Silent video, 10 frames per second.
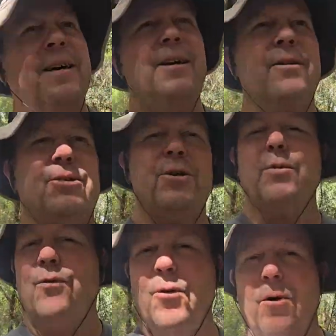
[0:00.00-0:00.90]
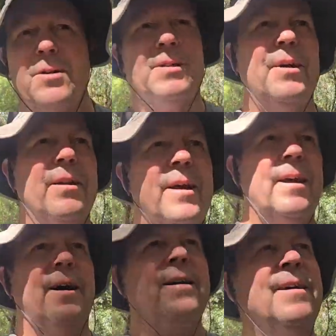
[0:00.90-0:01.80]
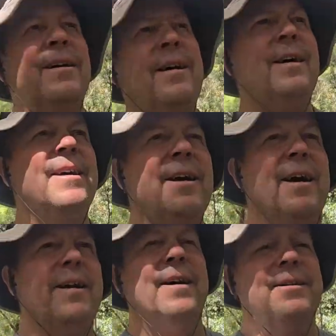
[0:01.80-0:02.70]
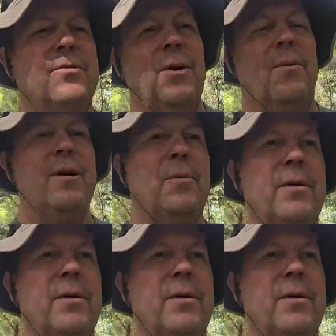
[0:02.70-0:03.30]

You know, Joomla 4 is out now. And so I want to